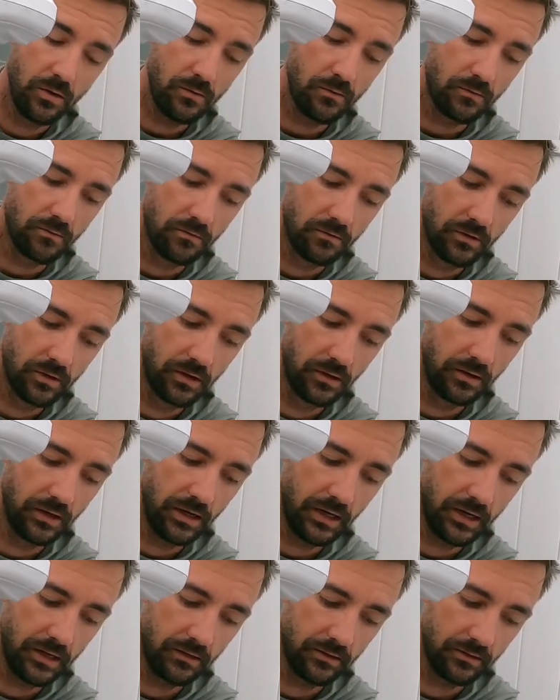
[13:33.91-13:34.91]
Ooh, hear
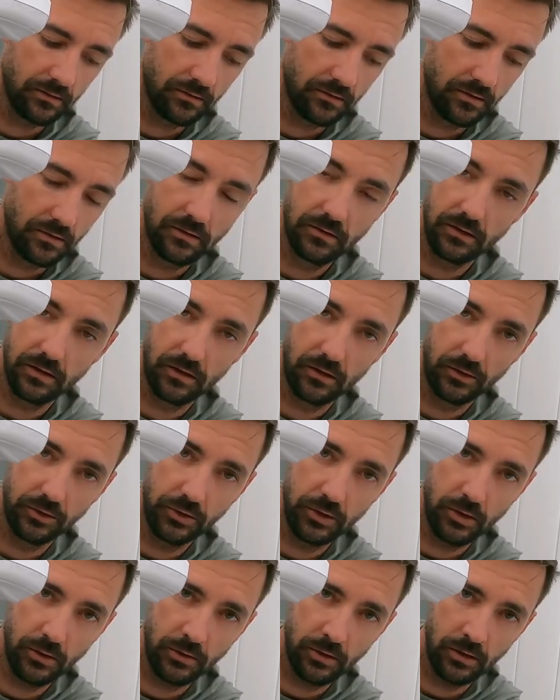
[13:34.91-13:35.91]
that, guys? A little
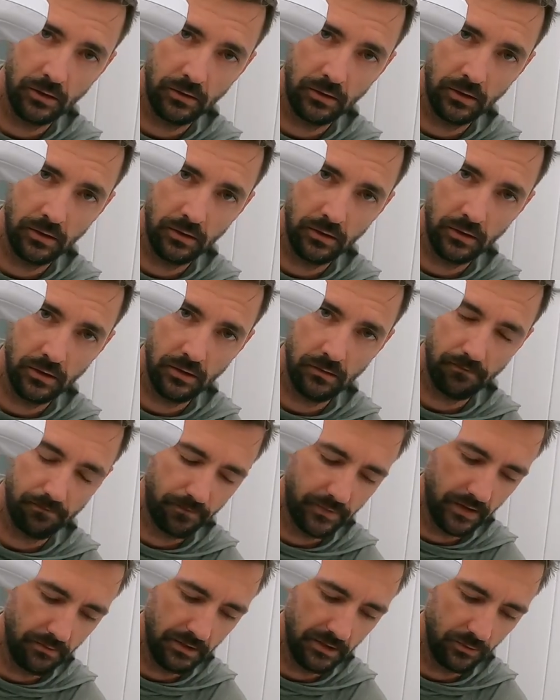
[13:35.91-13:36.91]
doot, doot, doot, doot.
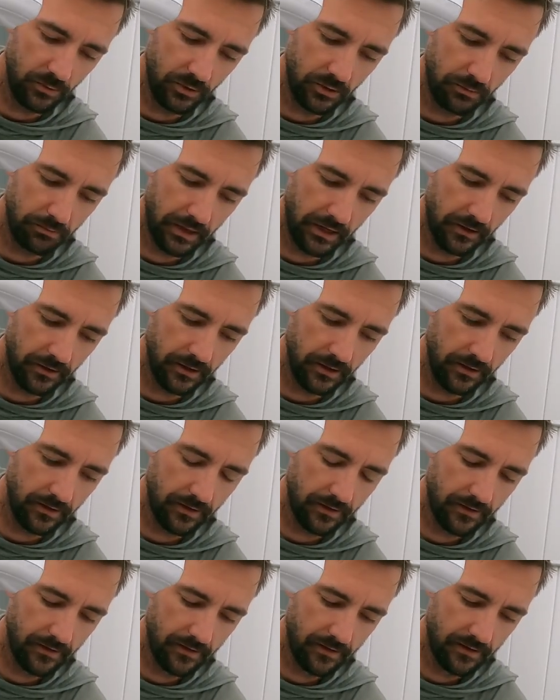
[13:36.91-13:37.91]
That means we just paired it.